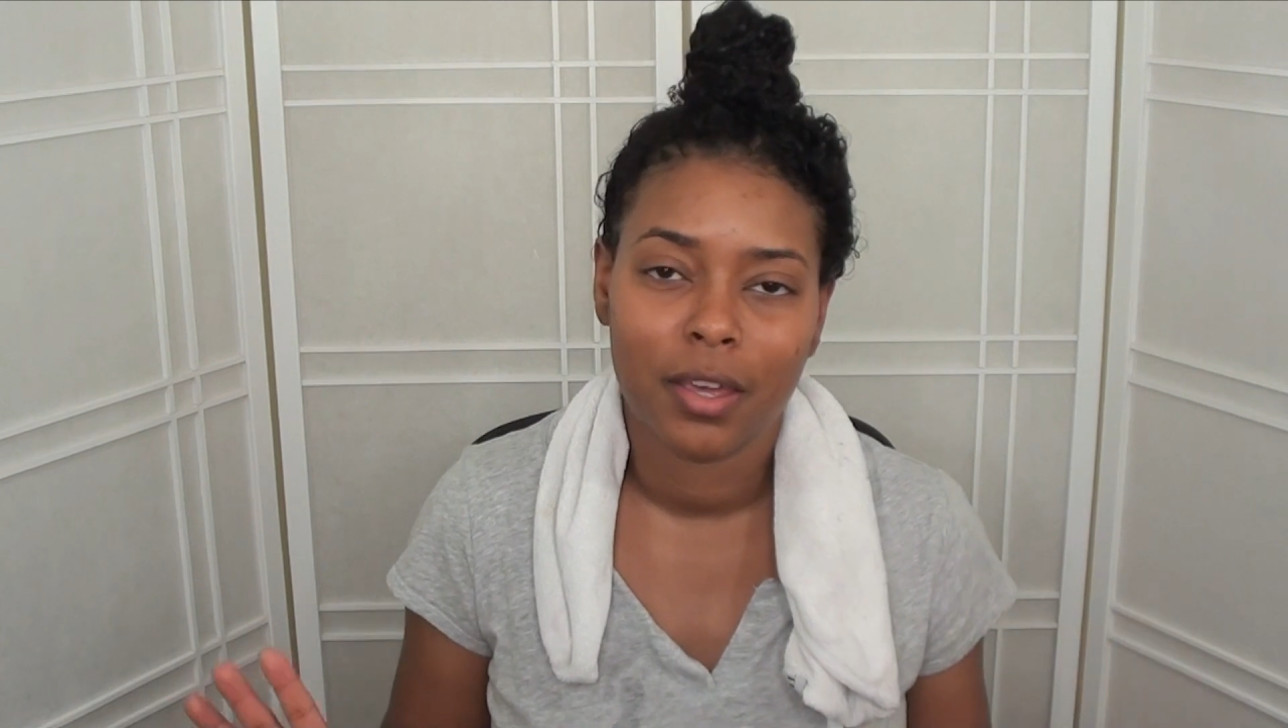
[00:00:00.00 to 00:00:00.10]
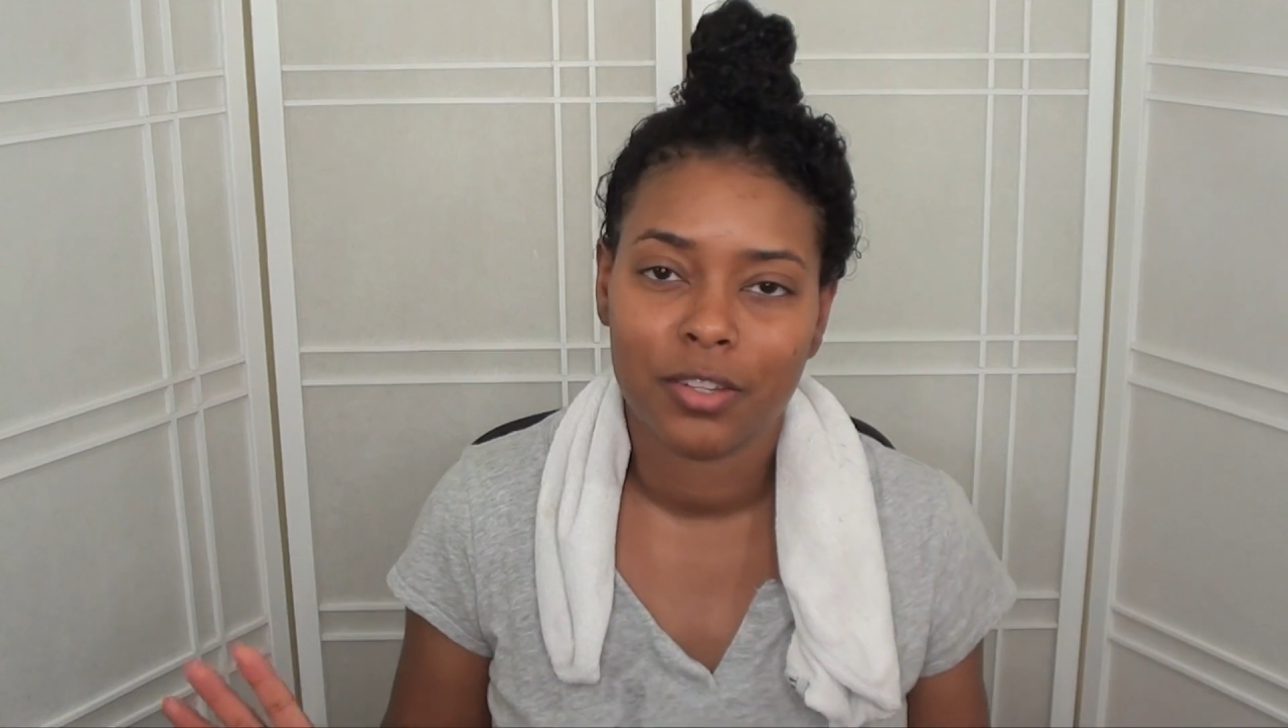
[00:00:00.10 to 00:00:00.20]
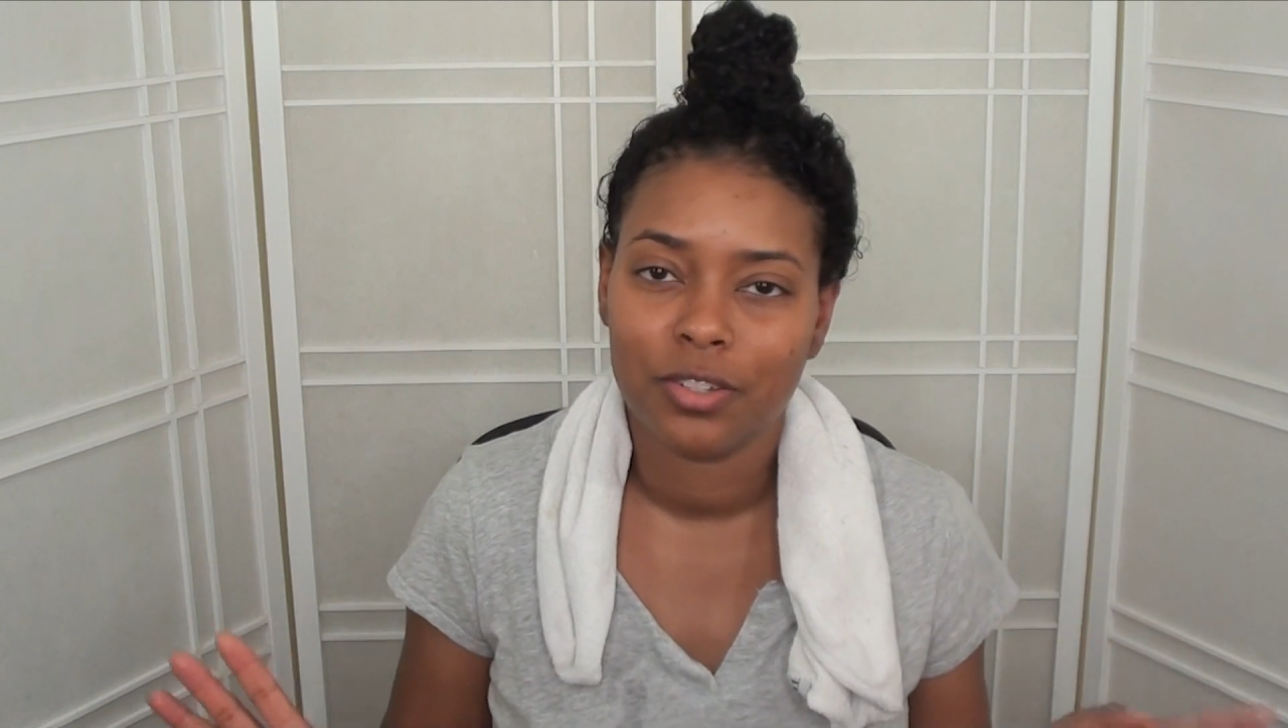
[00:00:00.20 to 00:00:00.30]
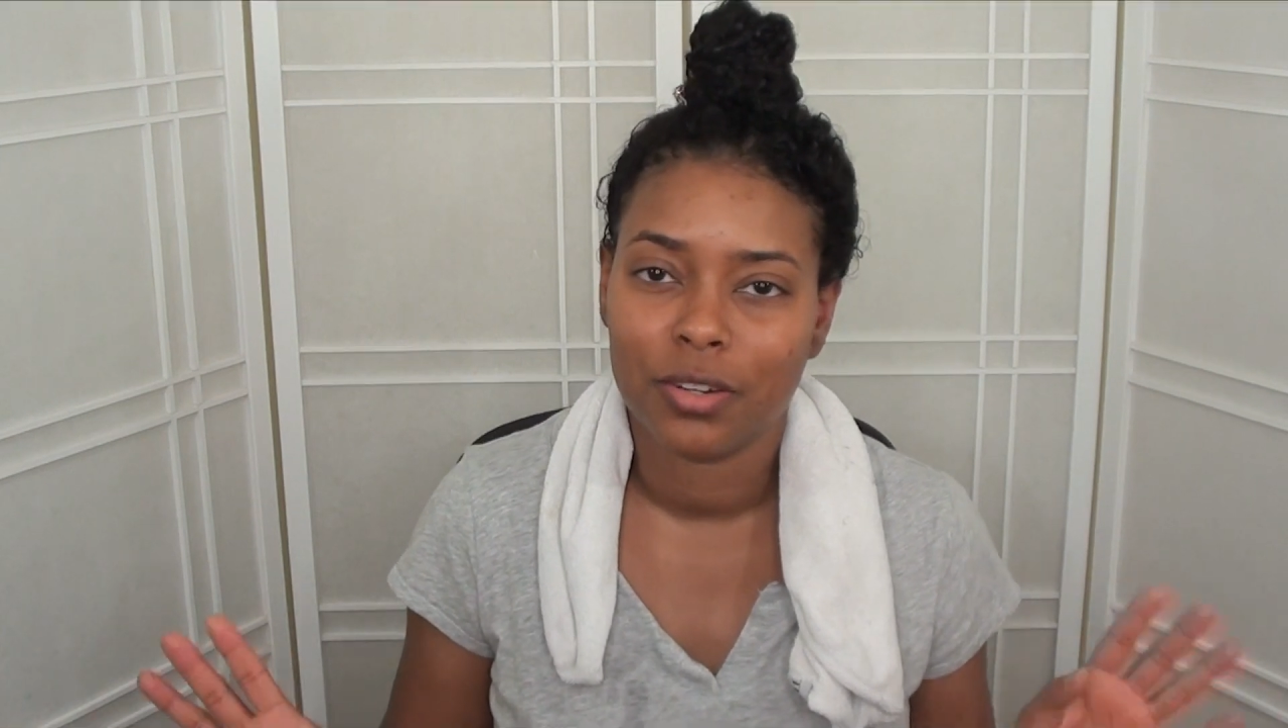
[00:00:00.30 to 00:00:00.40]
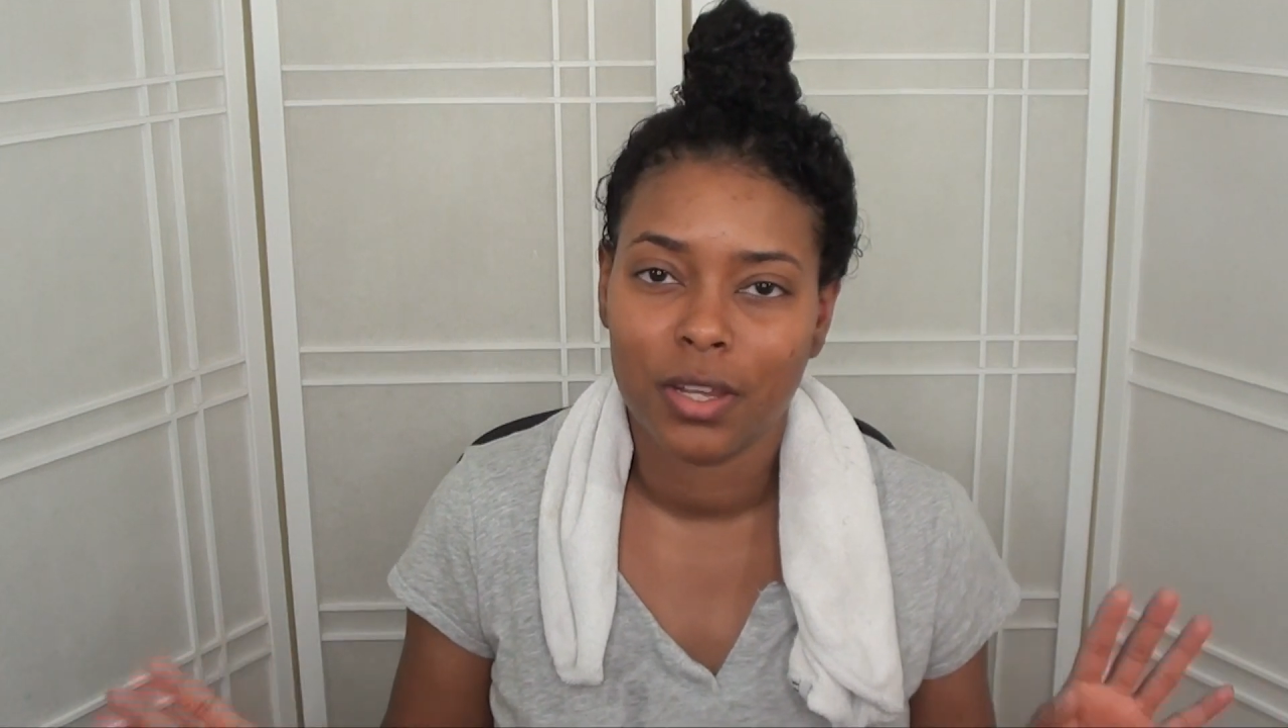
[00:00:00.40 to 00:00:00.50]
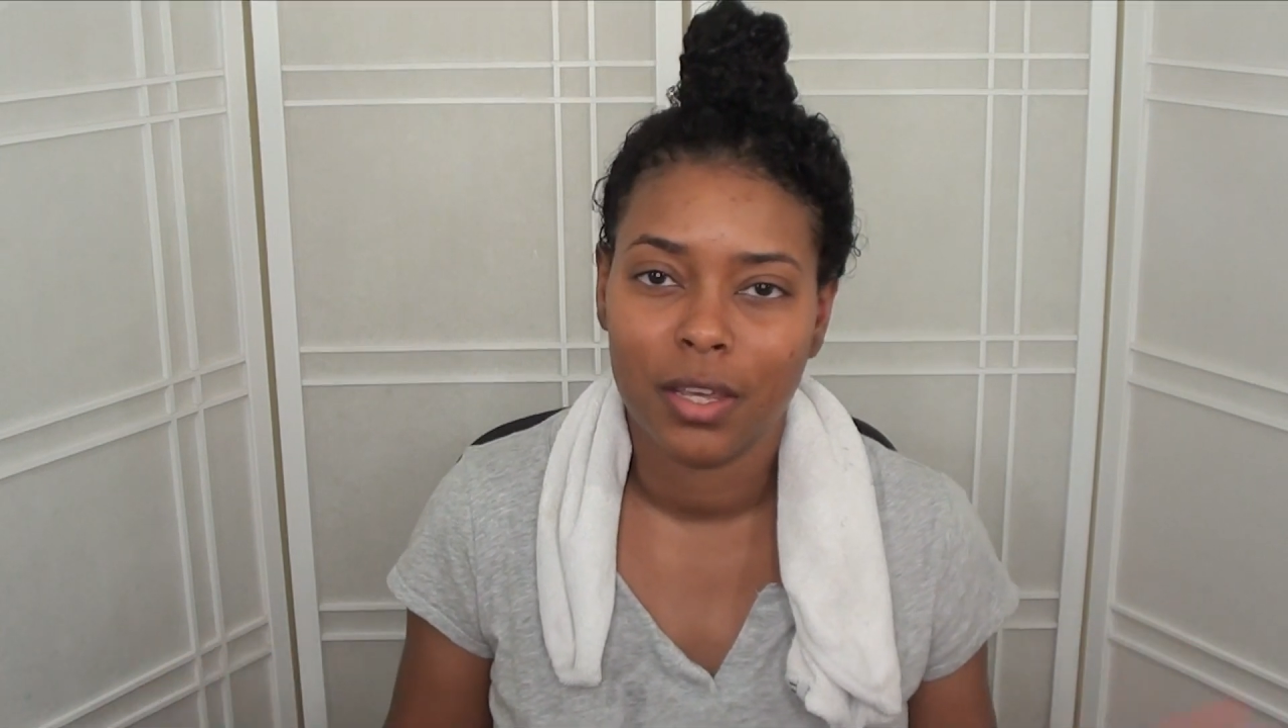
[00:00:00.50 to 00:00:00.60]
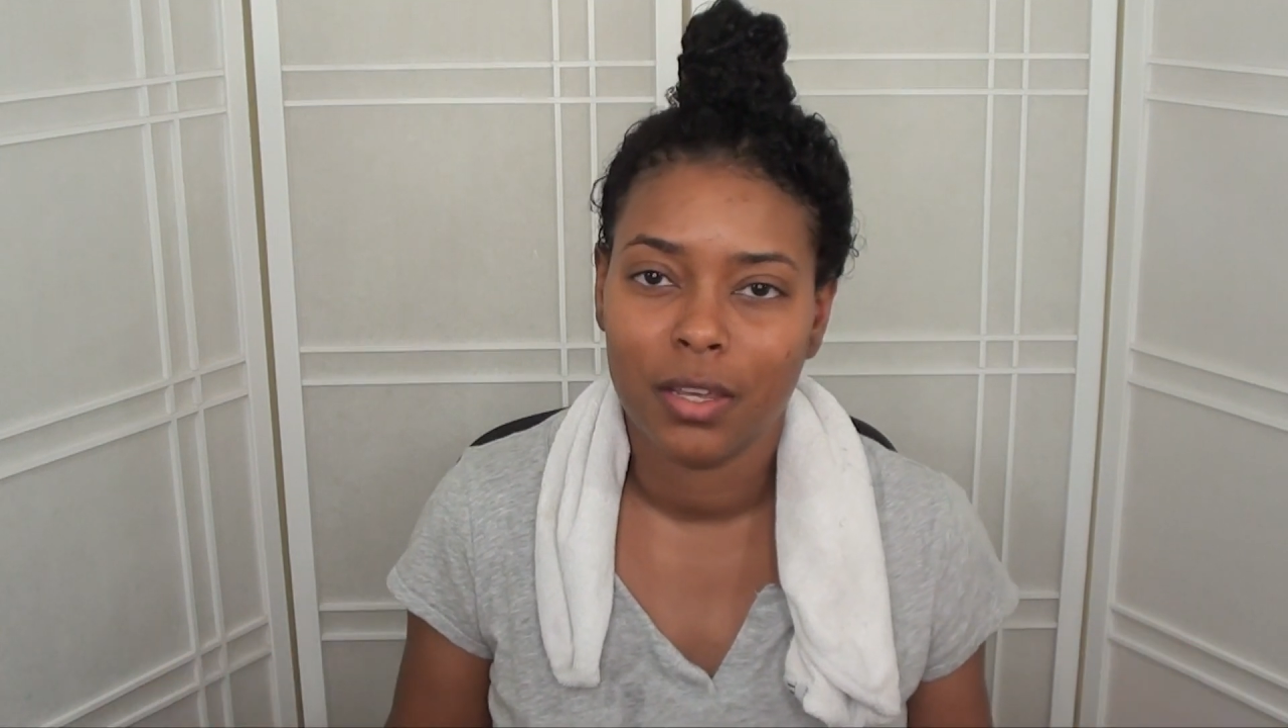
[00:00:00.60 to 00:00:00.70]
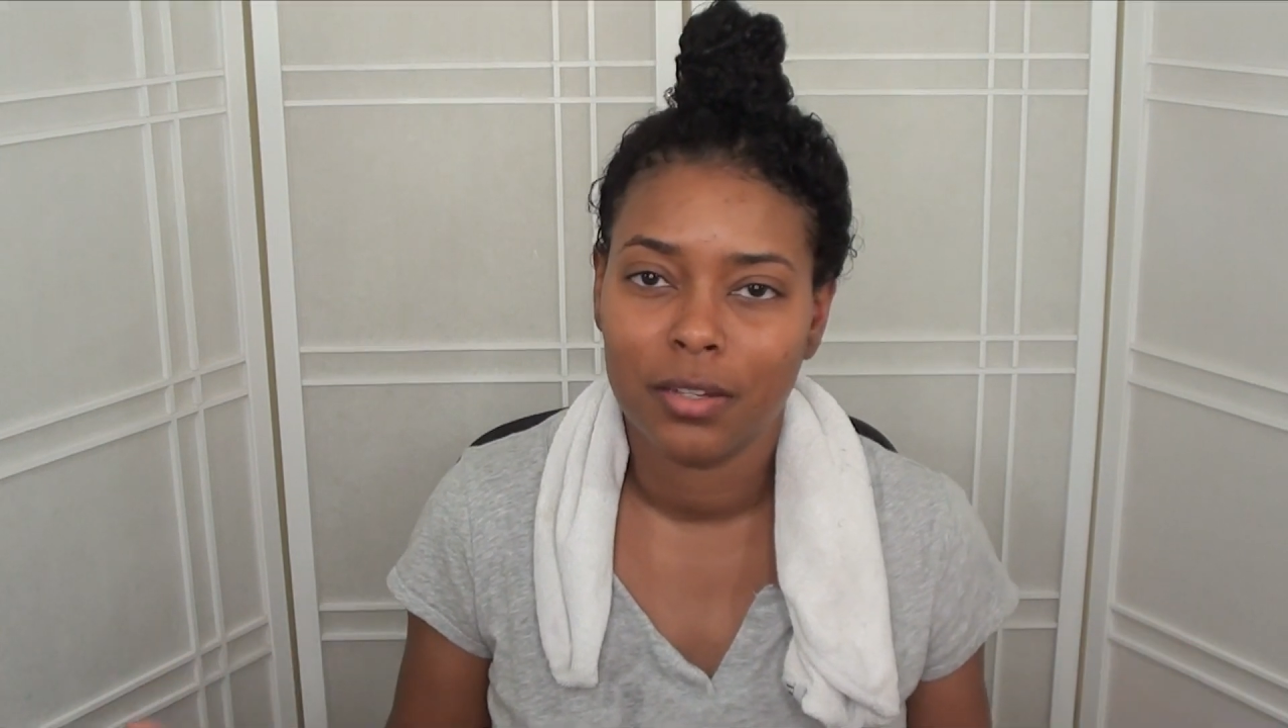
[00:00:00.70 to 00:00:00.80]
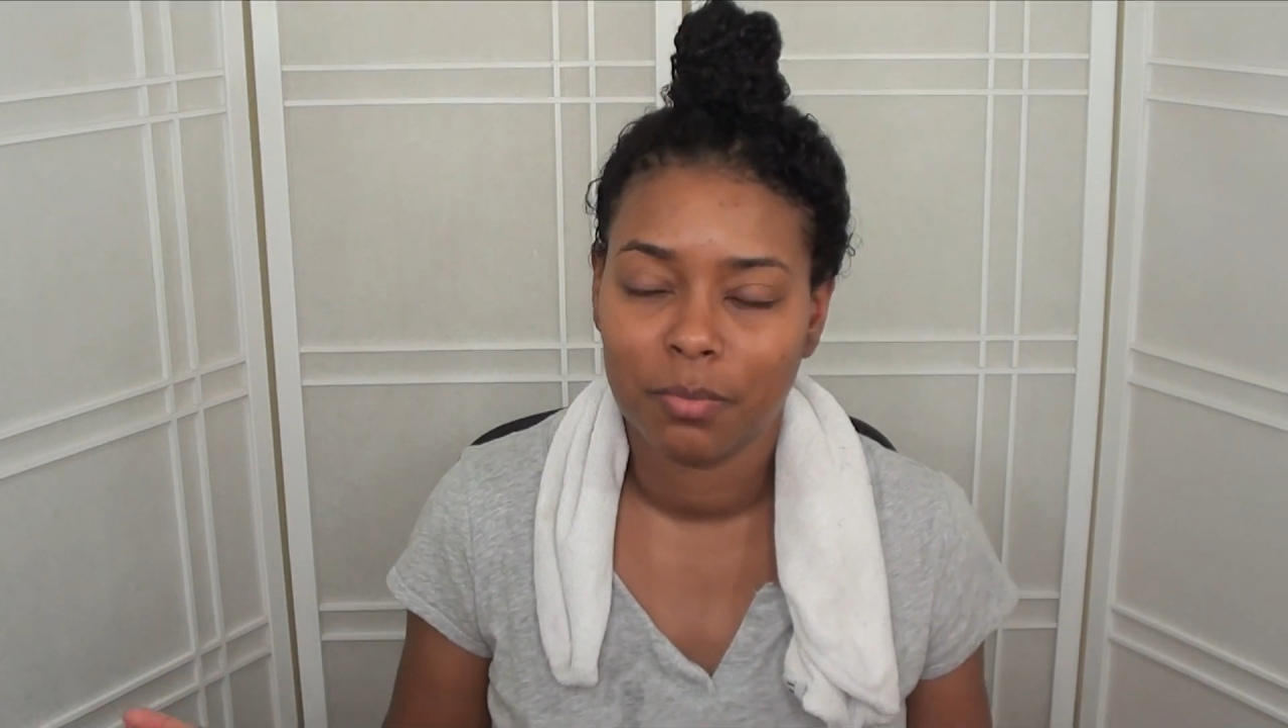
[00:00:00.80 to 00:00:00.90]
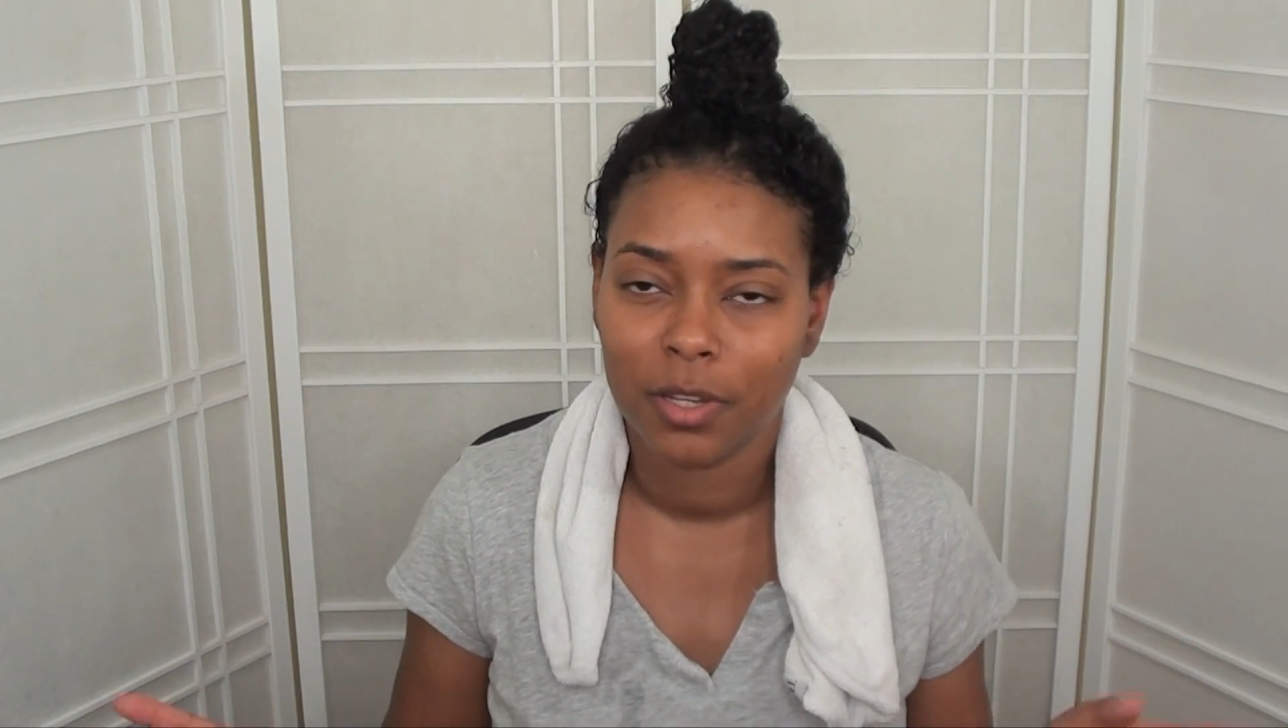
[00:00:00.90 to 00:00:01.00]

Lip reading: extra heat,